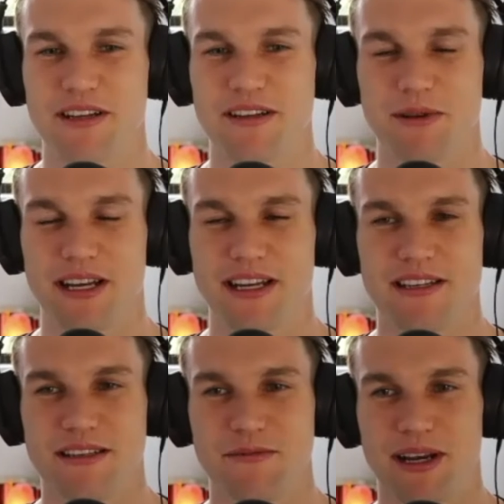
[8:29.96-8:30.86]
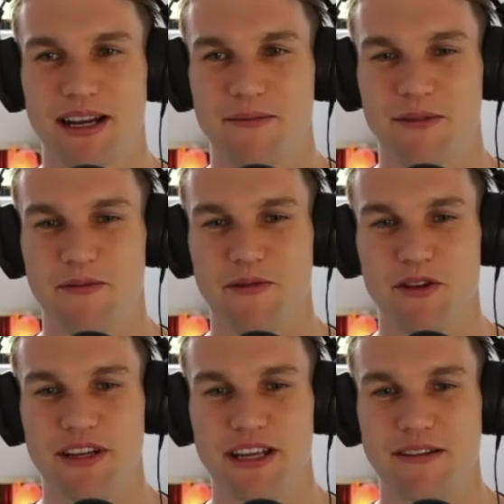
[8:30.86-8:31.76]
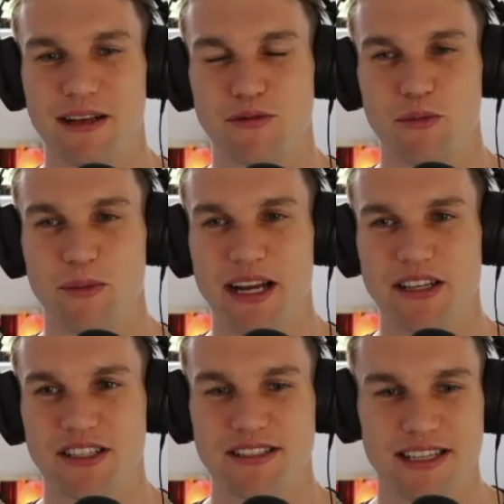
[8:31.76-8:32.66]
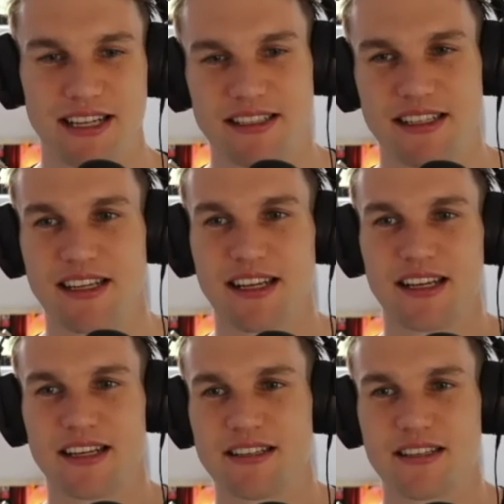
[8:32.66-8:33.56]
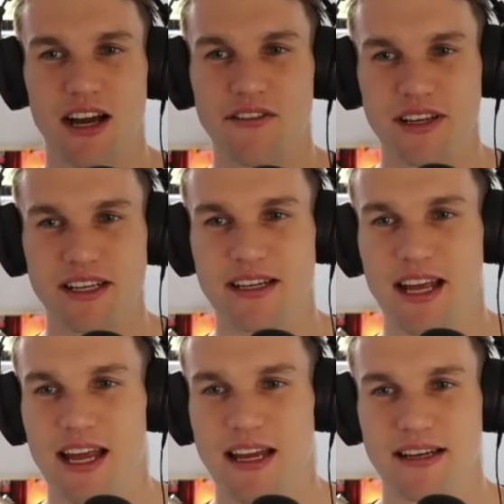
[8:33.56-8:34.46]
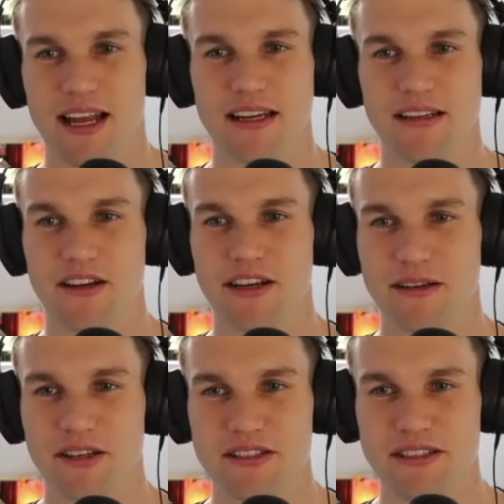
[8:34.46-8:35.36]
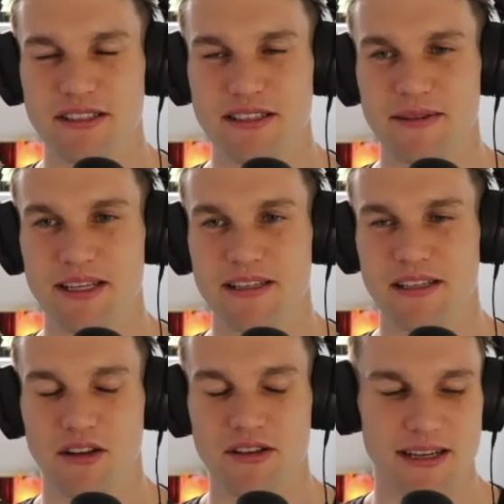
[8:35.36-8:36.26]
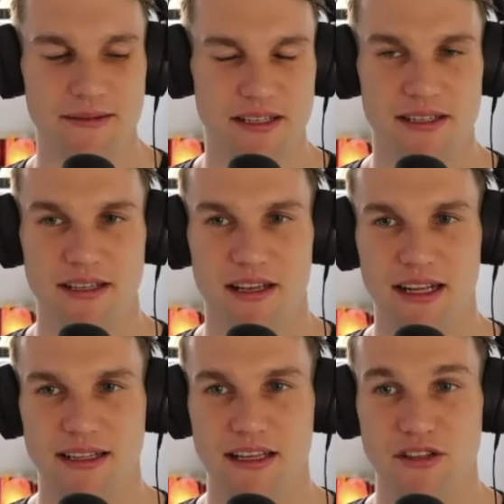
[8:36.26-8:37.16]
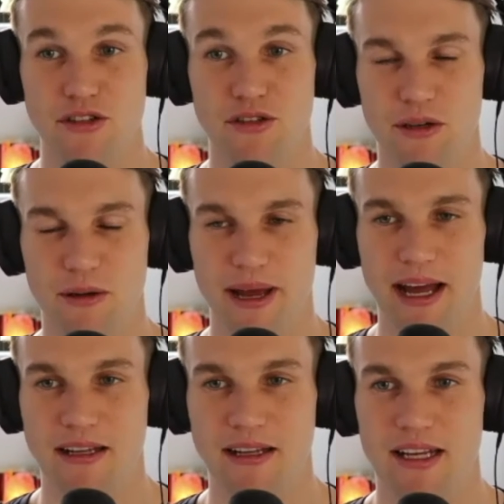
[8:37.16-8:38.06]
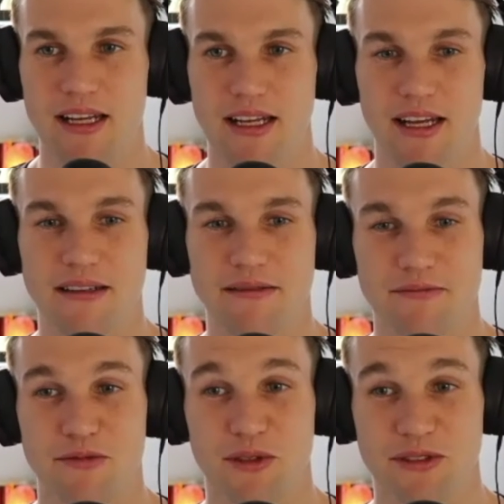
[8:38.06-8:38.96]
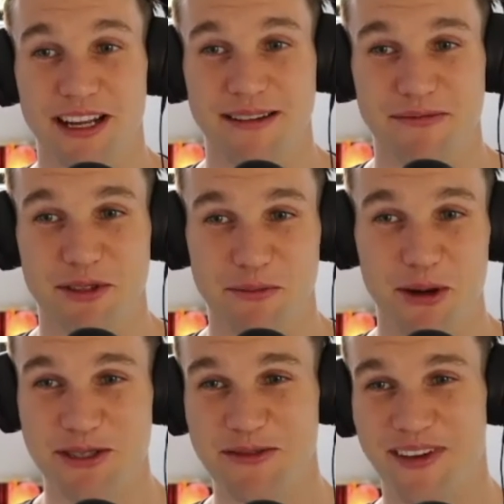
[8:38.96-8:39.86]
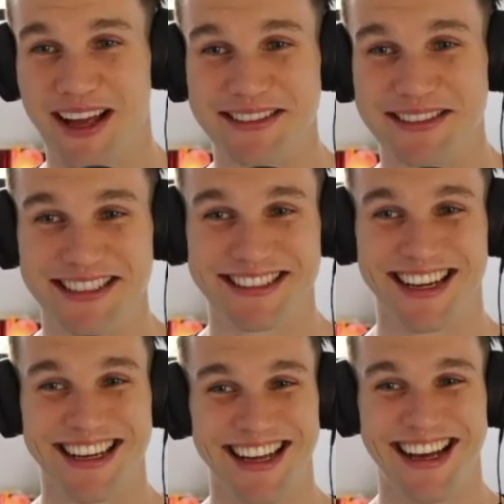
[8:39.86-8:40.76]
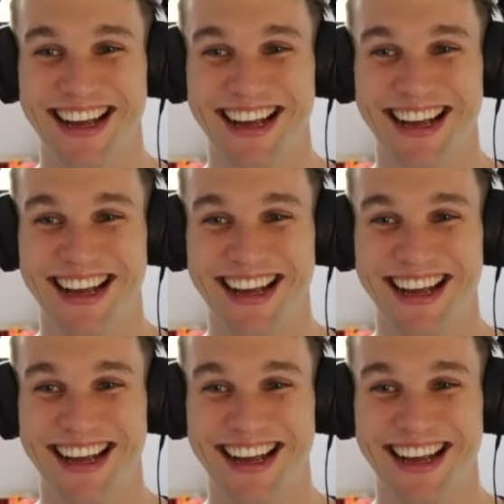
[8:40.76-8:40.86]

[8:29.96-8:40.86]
did it come from for you to get like real passionate and start to dive in and learning? Because some of those concepts and like that you talk about are like the most advanced. Like,